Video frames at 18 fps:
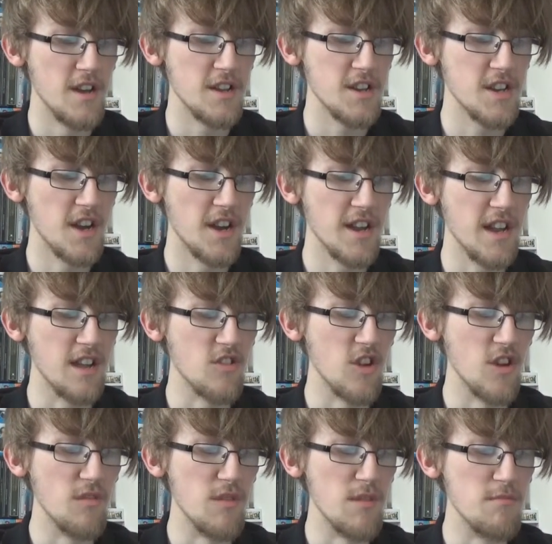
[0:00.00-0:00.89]
She kind of
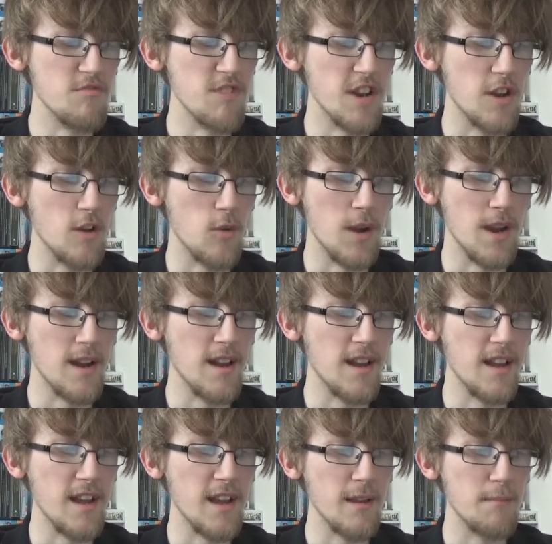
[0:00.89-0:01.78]
gets over it pretty
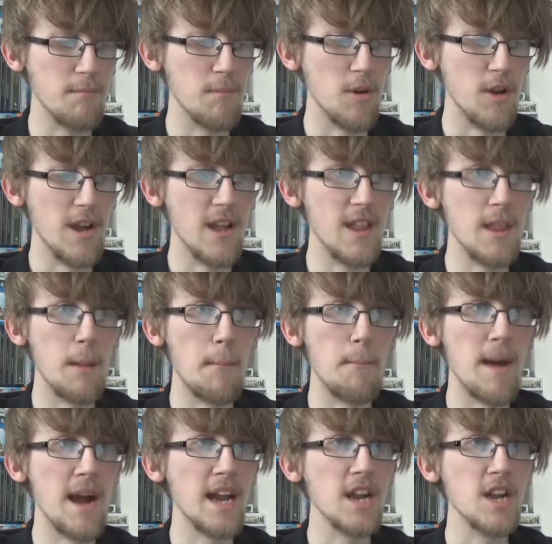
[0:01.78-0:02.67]
quickly, but in the
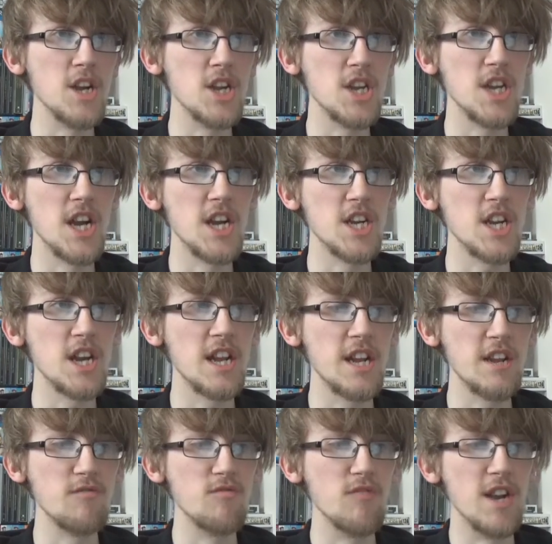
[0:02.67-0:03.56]
manga, she
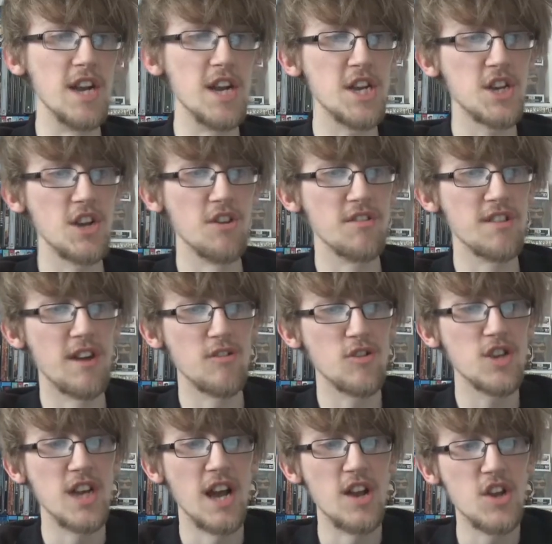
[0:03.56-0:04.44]
actually really shows how
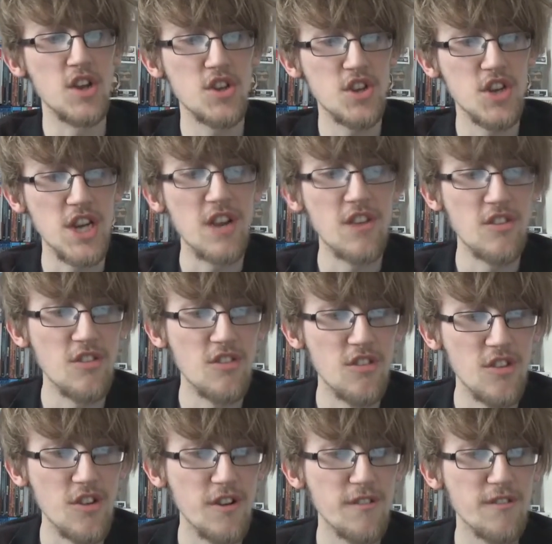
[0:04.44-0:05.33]
jealous she is and
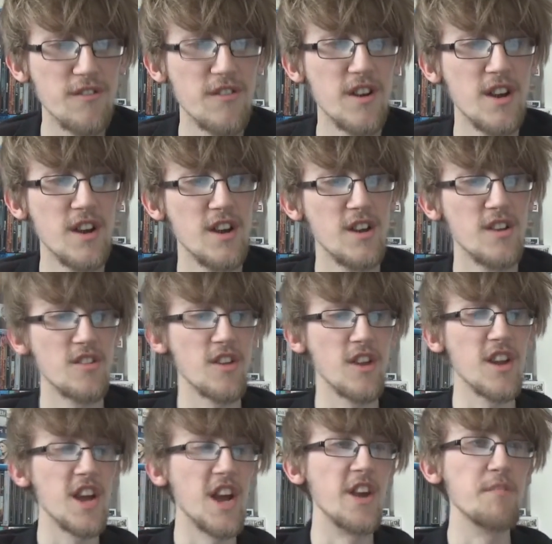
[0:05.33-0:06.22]
stuff.
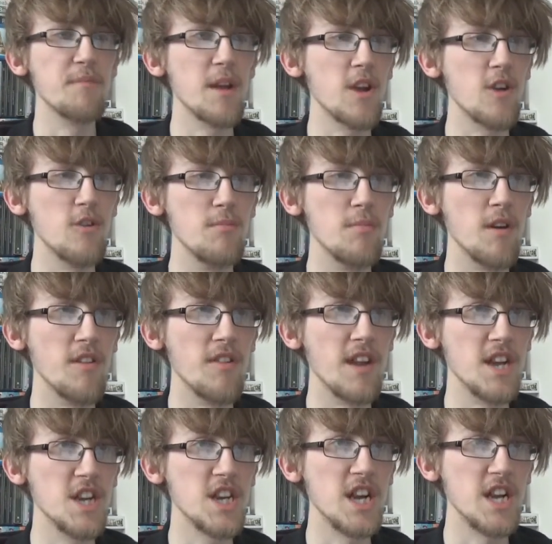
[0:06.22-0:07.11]
So you kind of pick up on
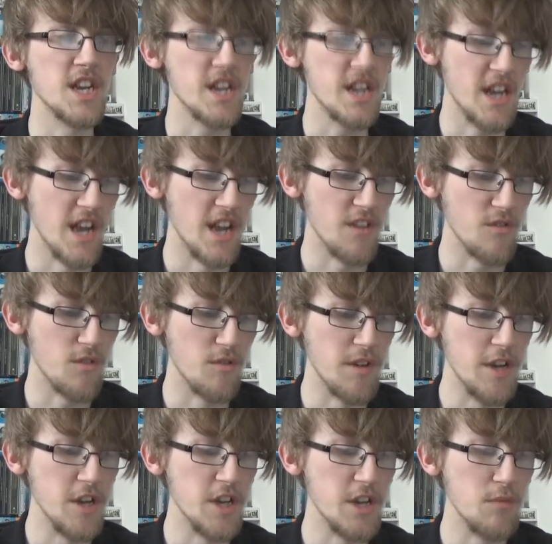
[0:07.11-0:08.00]
that. She actually cares for
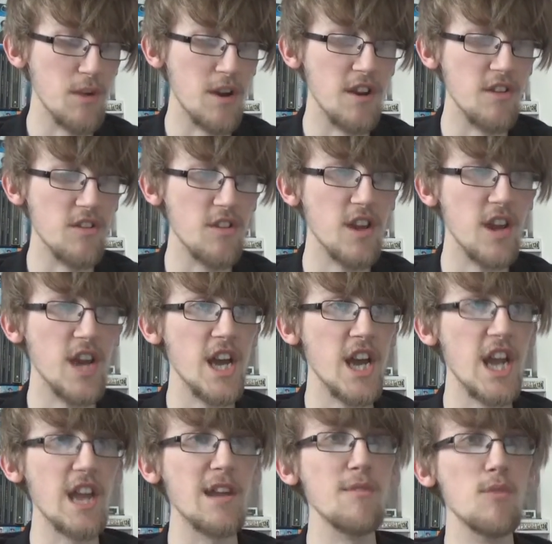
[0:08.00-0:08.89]
Ryuji, whereas
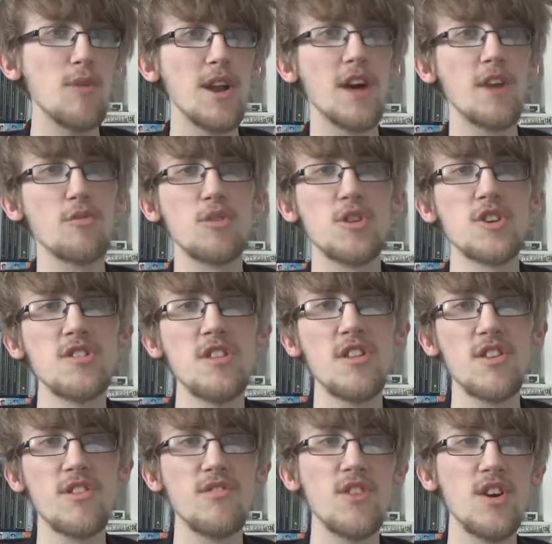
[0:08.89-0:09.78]
even when I was watching
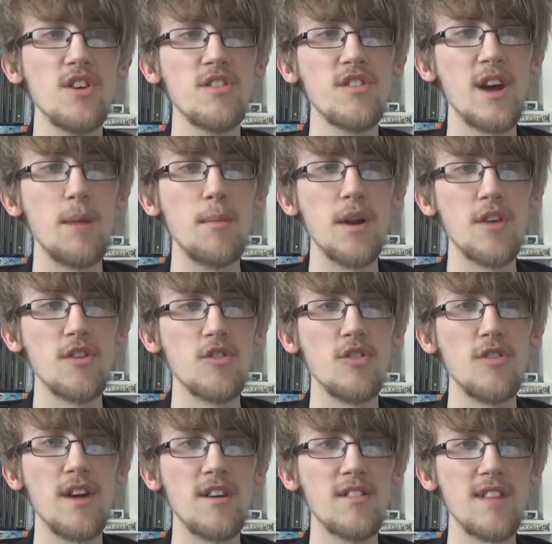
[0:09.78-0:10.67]
this the first time and I
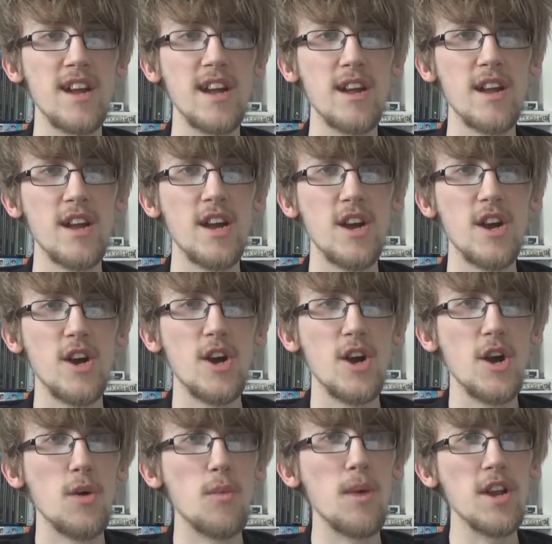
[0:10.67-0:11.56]
saw that, I was like,
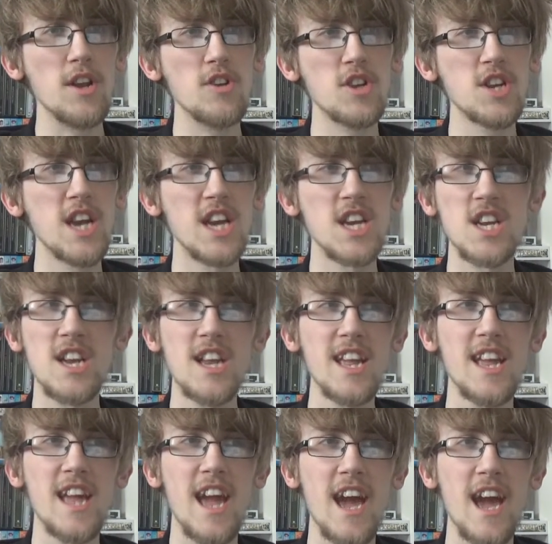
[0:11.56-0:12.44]
wait, does she
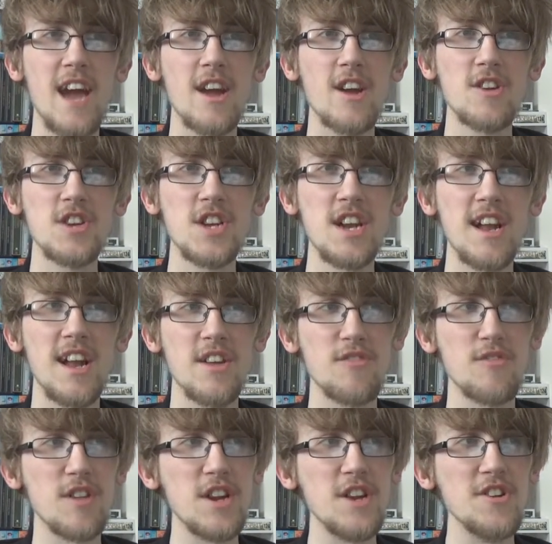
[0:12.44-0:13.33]
actually care because she
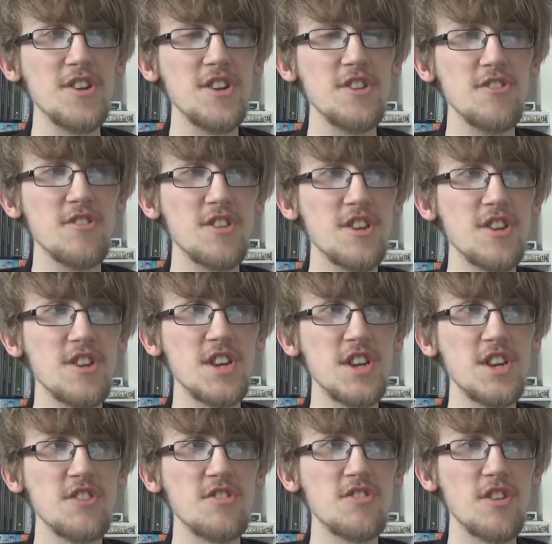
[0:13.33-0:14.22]
likes Ryuji, or
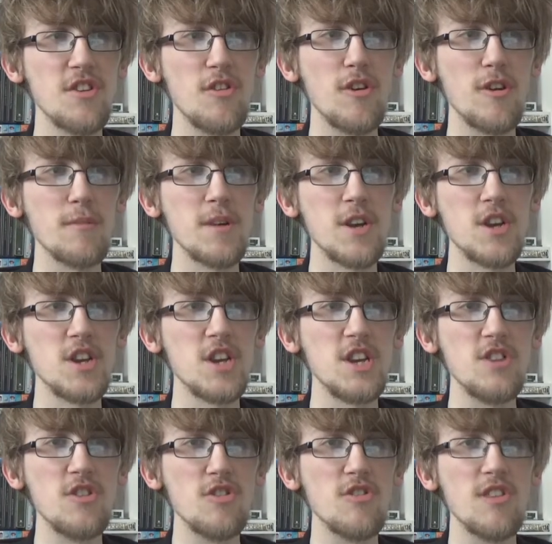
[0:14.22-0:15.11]
she just annoyed because
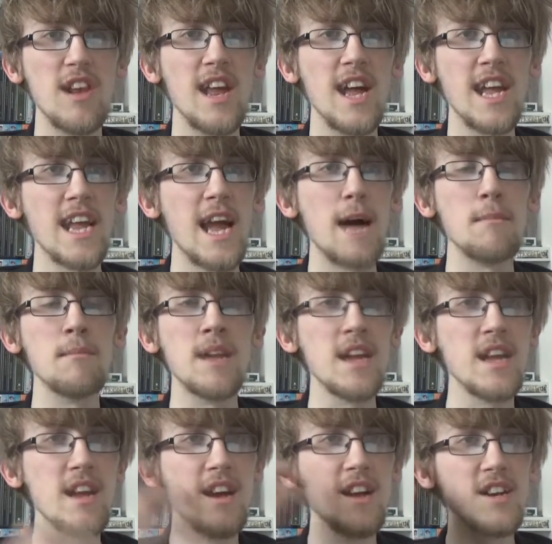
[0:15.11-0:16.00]
she doesn't like
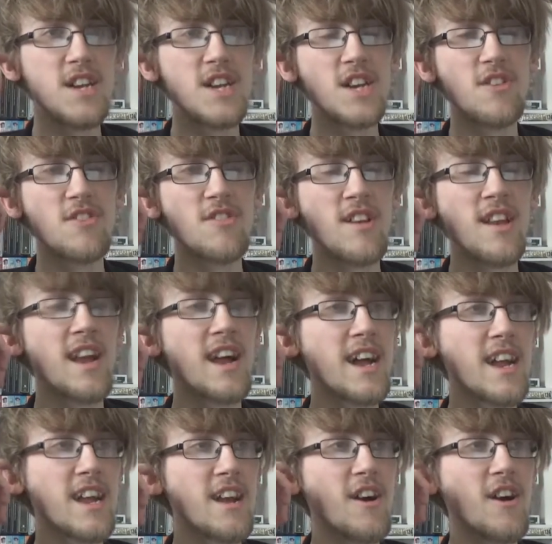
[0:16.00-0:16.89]
Ami and she doesn't
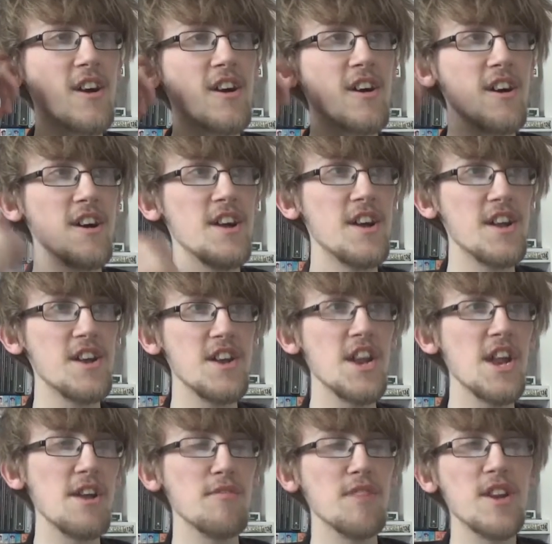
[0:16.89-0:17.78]
like her
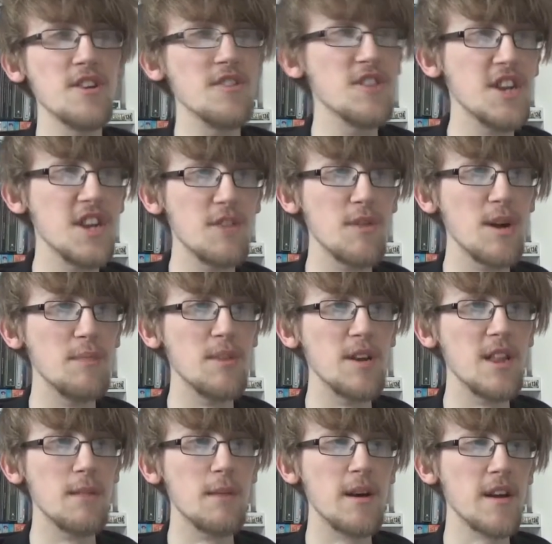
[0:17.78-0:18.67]
near Ryuji anyway?
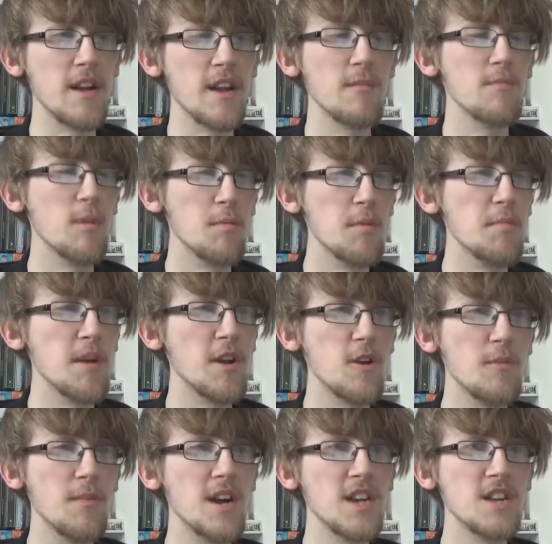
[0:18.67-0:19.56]
But in the manga you can probably
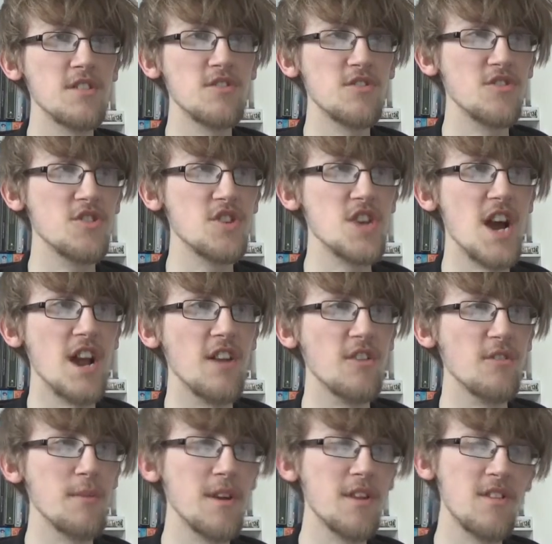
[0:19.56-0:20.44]
pick up that she's just
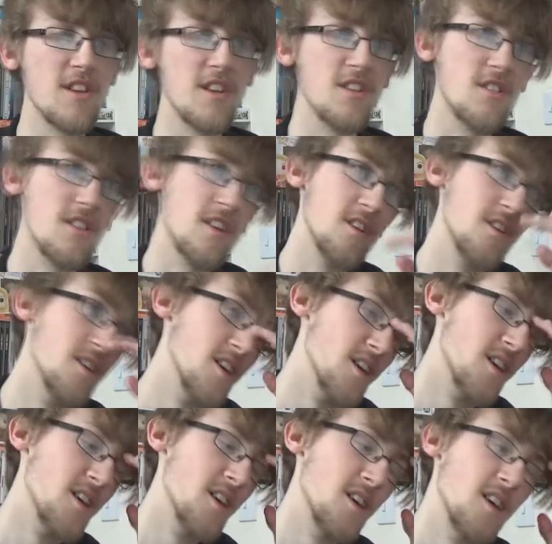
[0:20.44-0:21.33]
jealous basically. So
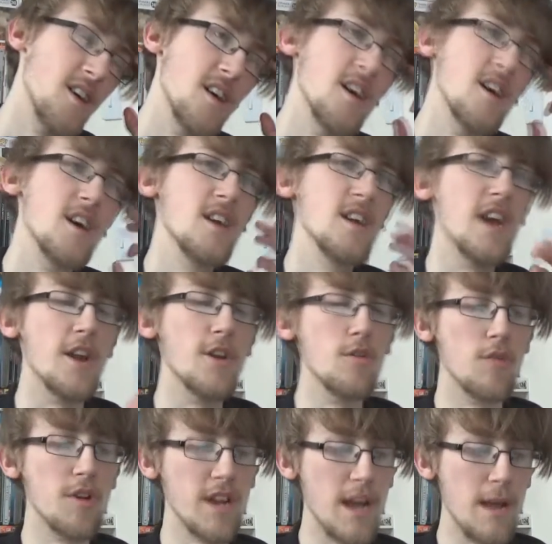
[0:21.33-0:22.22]
yeah, I
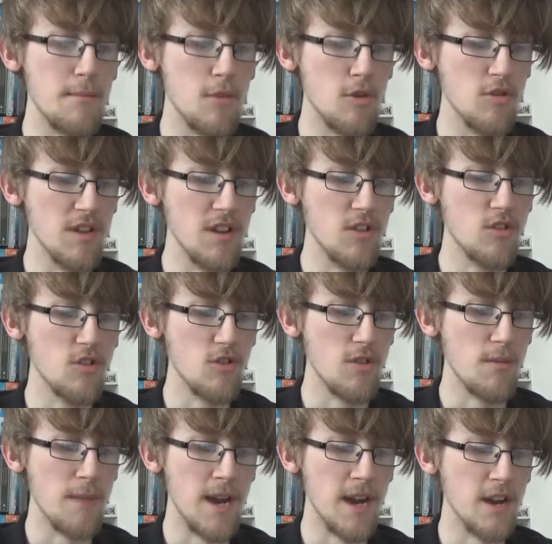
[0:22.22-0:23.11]
do want to get more
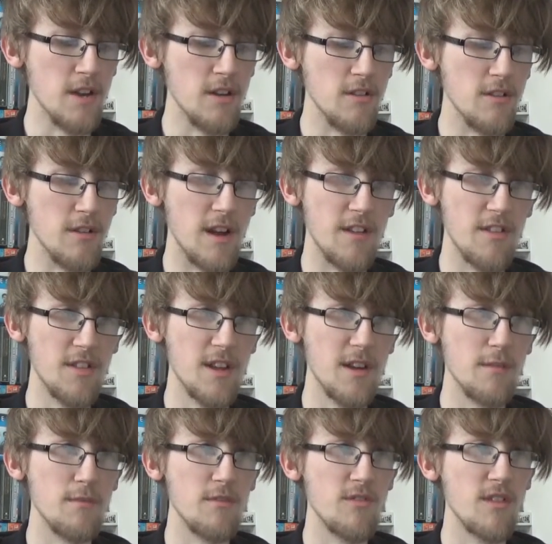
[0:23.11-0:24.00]
into the manga, and I
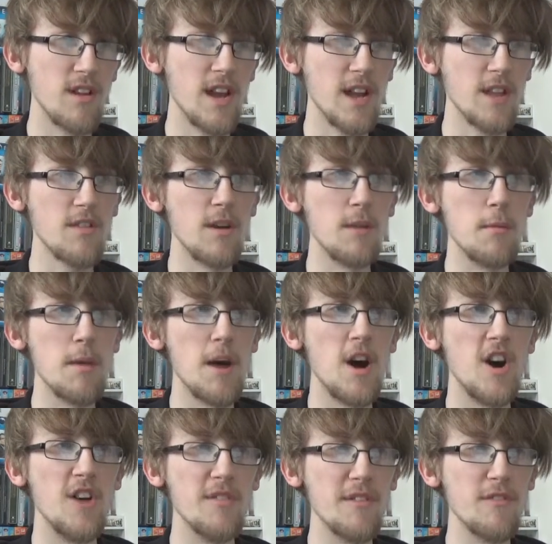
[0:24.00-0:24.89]
think I've, like I say, I'm
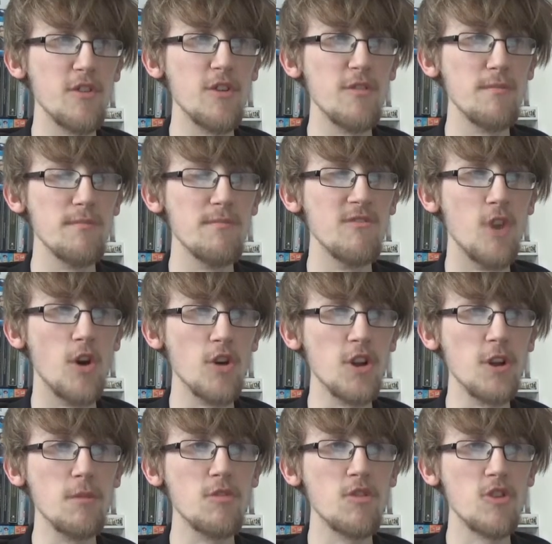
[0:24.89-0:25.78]
about halfway through
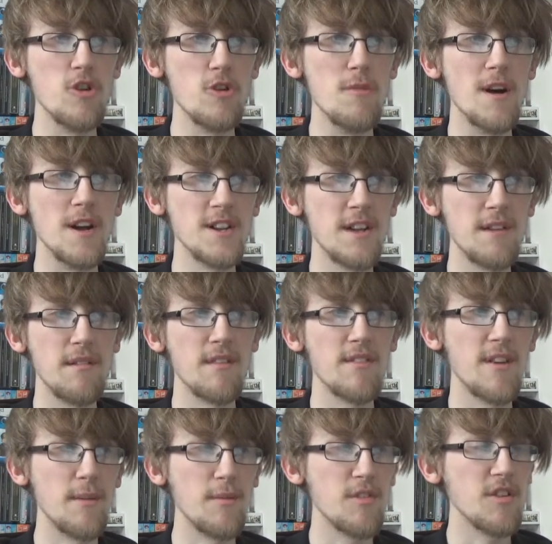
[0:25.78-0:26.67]
volume two, but I don't
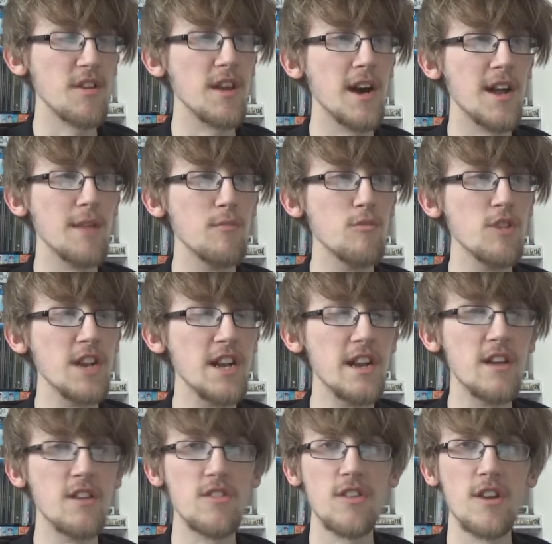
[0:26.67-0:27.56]
have time to sit down and
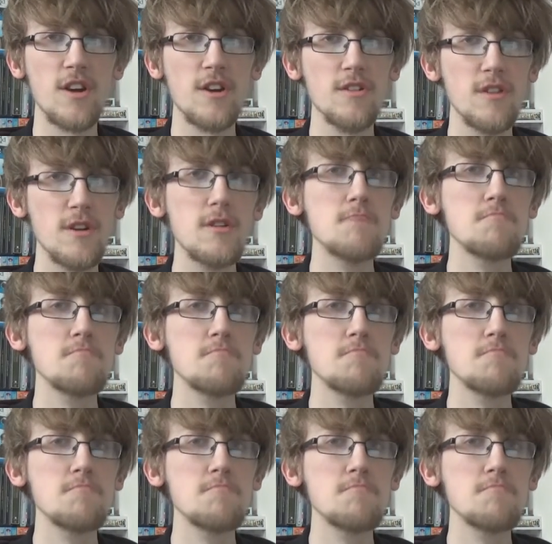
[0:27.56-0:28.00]
read it, so